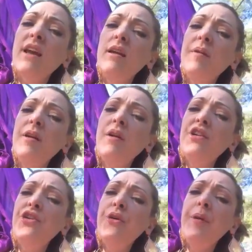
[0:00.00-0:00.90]
Anybody
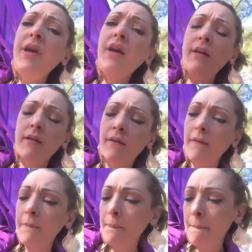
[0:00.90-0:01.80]
want to join me?
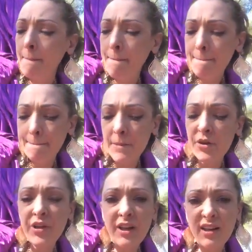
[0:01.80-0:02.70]

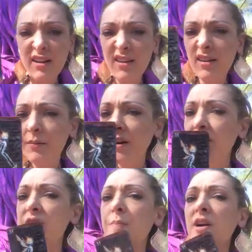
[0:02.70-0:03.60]
You only need a little bit
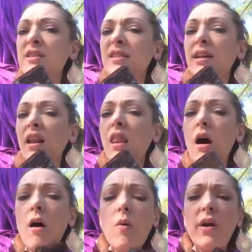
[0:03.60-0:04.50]
of a spark to light a
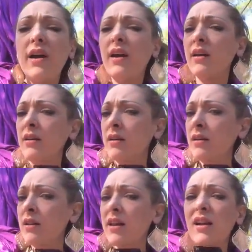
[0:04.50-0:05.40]
long way.
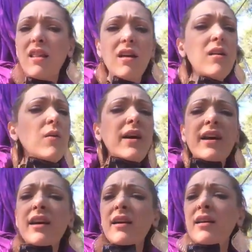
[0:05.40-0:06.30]
Light a long
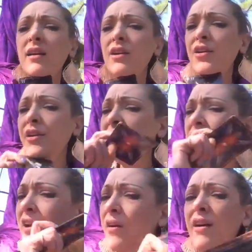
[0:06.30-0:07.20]
way. You don't
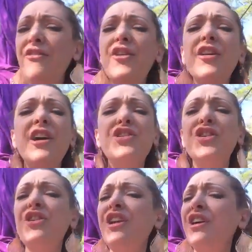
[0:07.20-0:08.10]
even know how far that
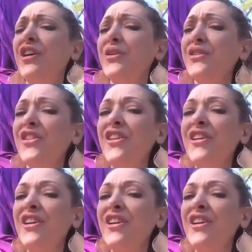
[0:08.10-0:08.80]
journey goes.